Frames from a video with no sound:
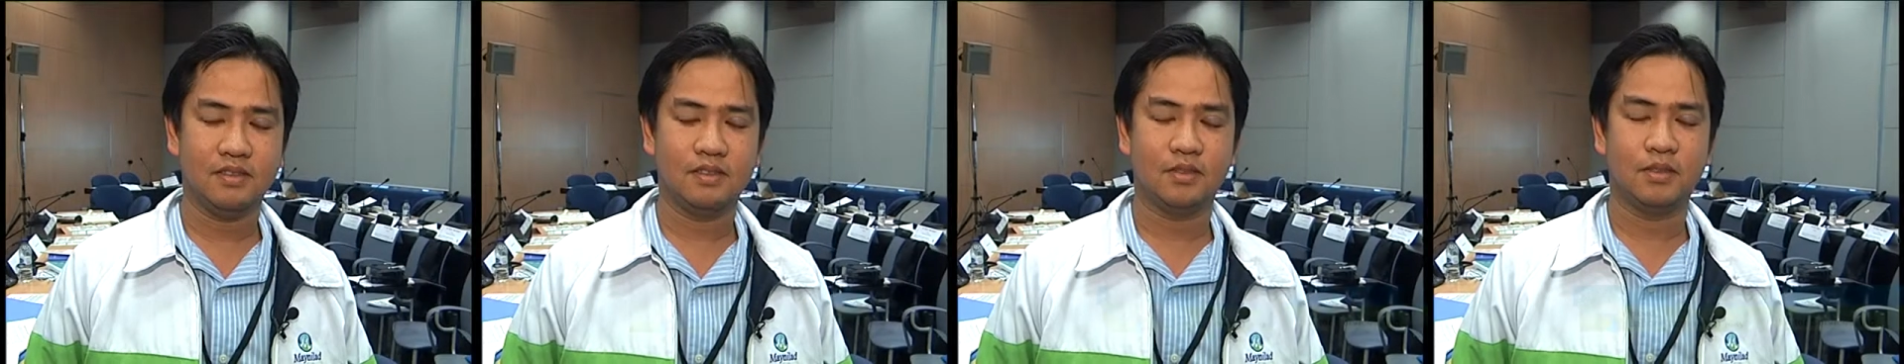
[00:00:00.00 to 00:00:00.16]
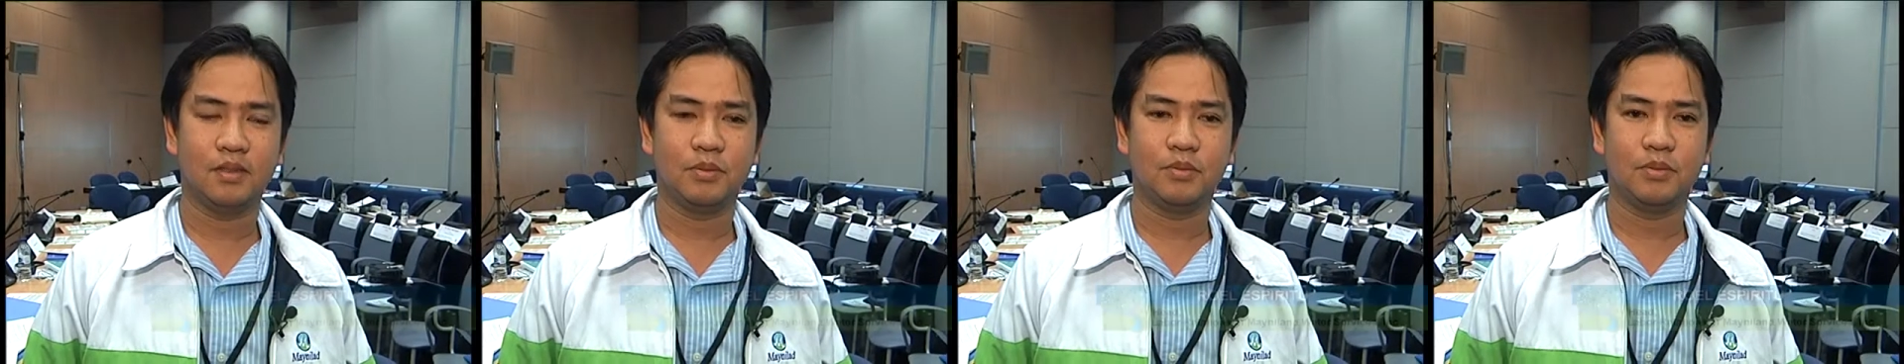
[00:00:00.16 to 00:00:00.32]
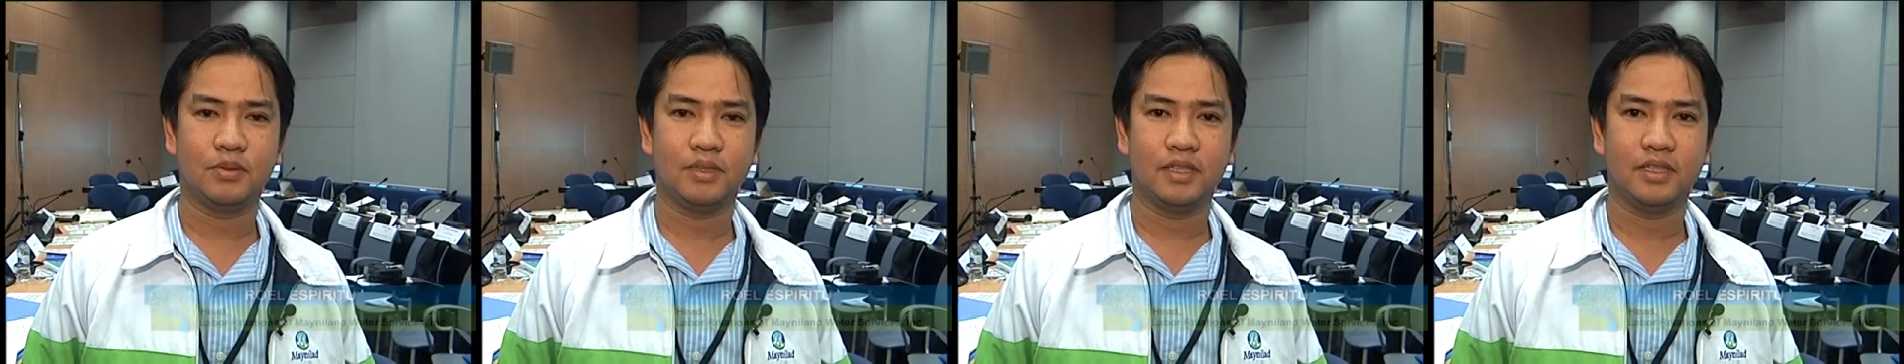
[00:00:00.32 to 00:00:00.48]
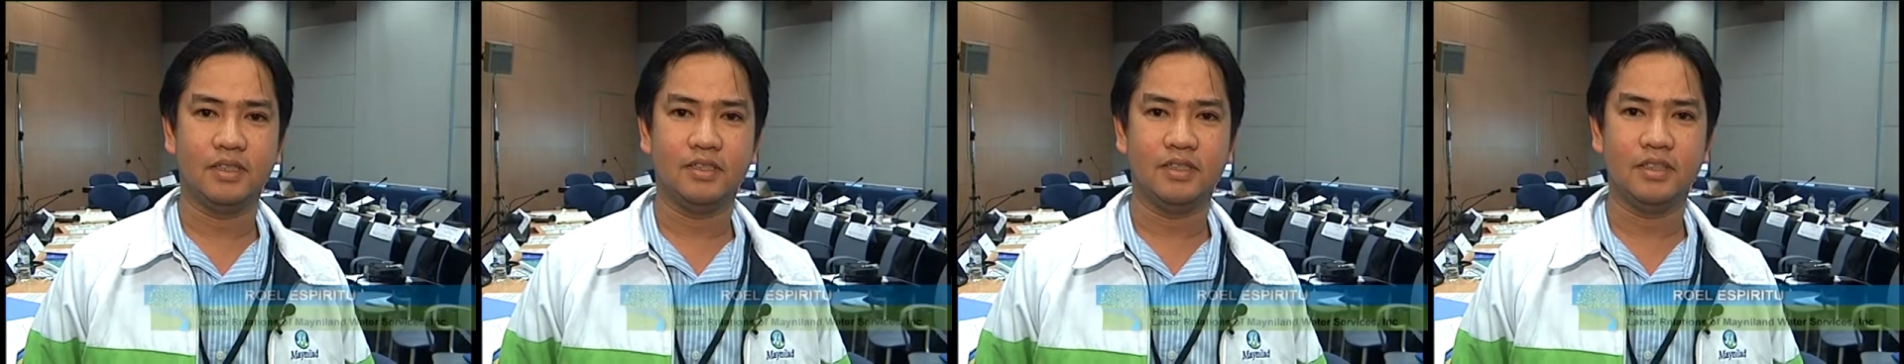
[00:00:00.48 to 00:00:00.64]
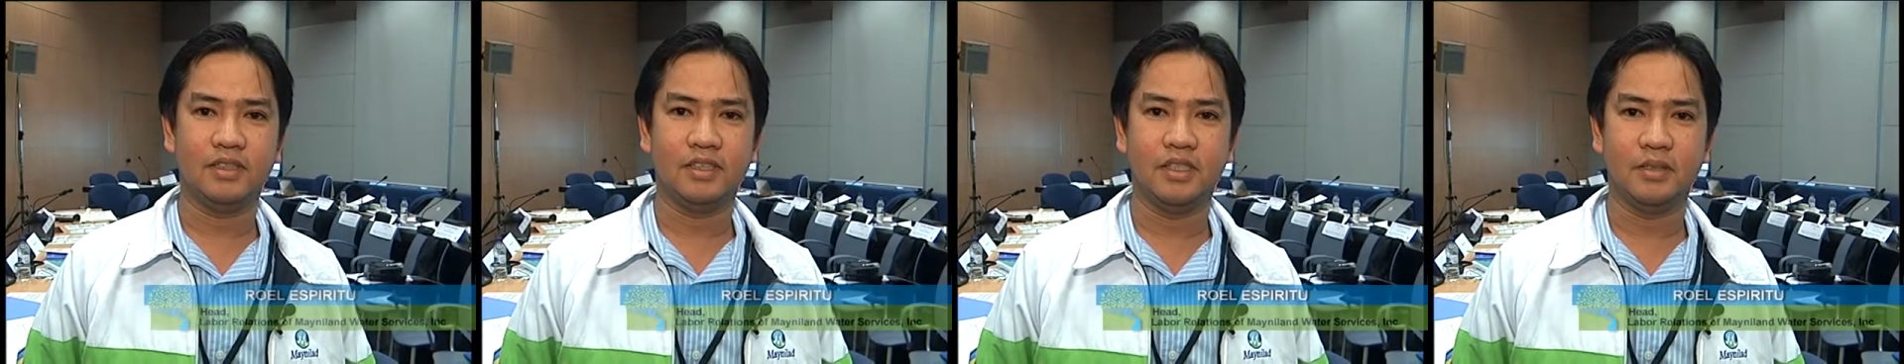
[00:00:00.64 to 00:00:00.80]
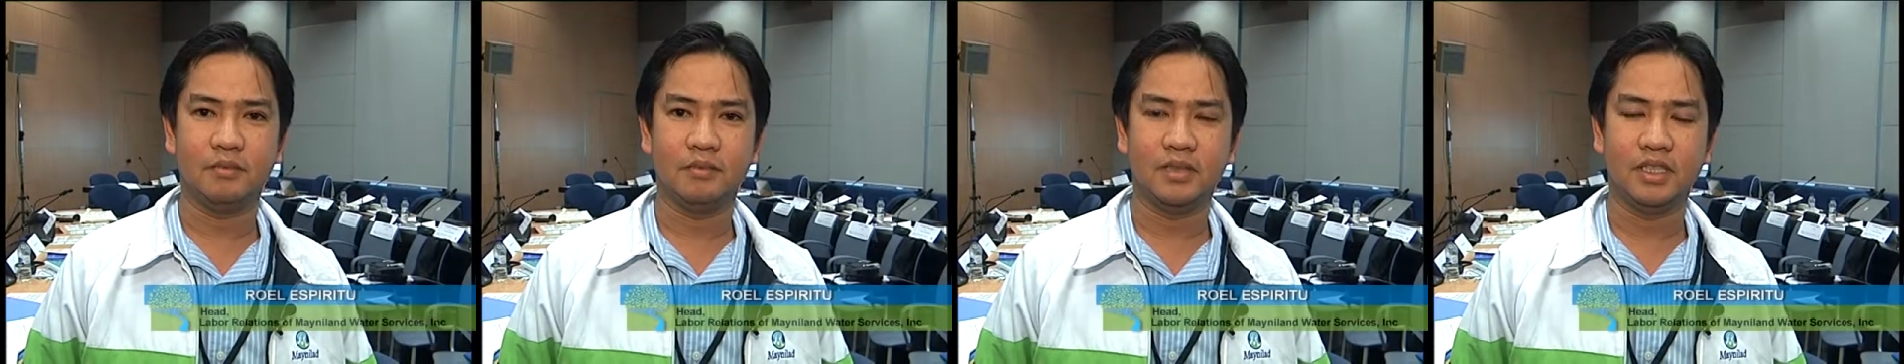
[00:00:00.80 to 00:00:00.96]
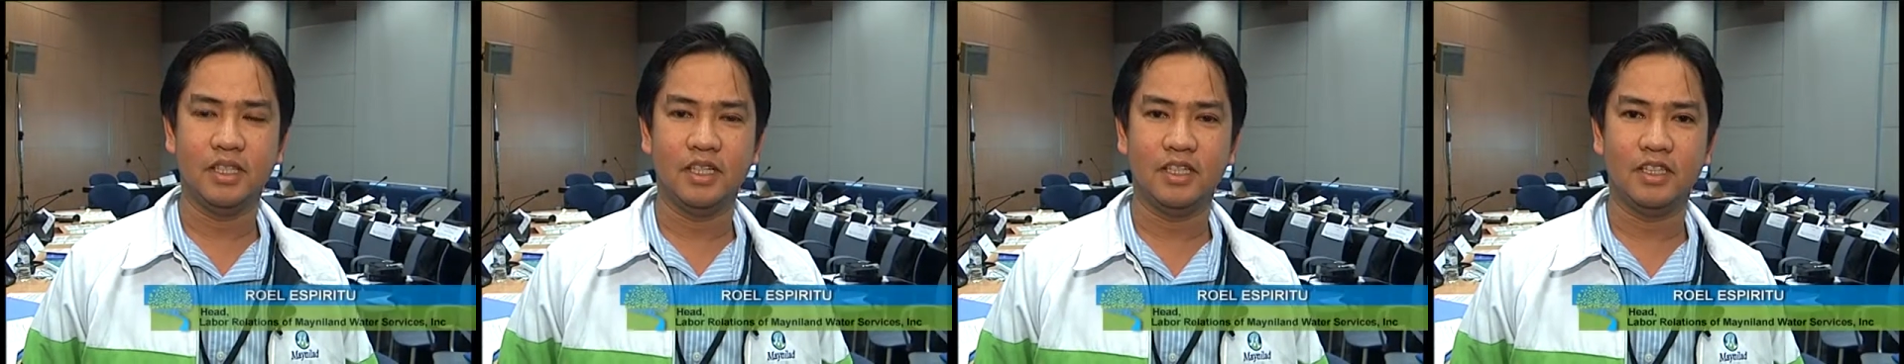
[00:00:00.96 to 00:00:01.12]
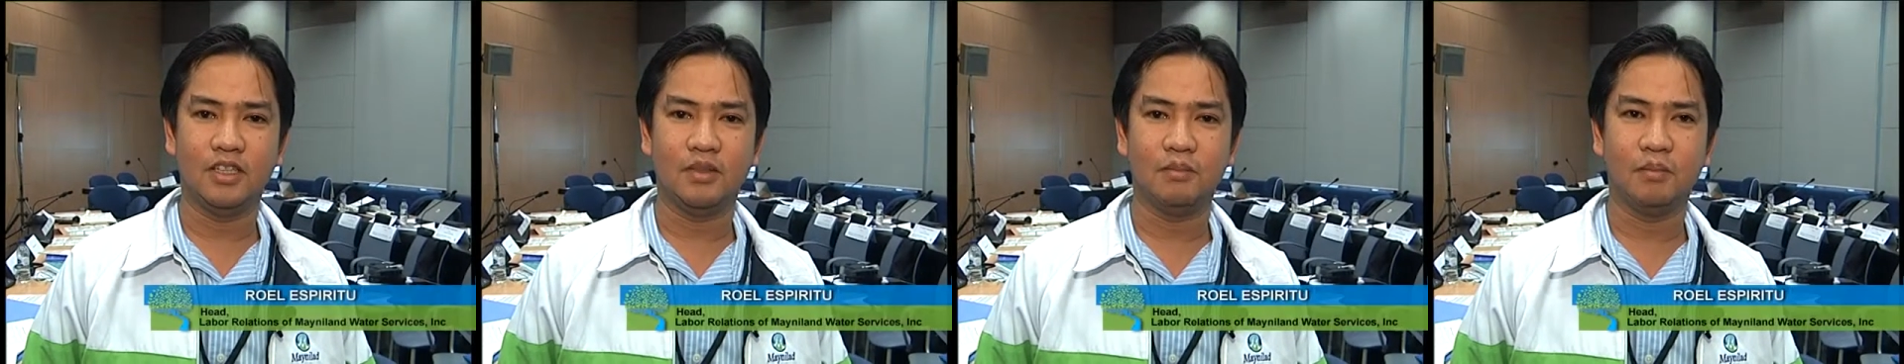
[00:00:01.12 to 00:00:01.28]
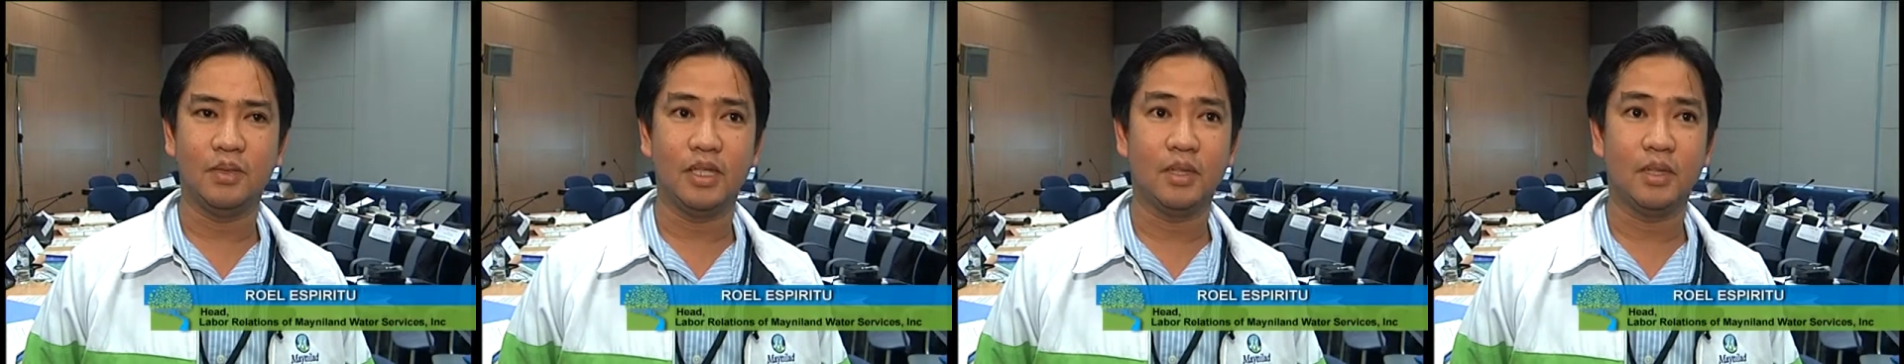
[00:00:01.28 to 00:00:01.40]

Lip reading: Incorporated. I'm the head of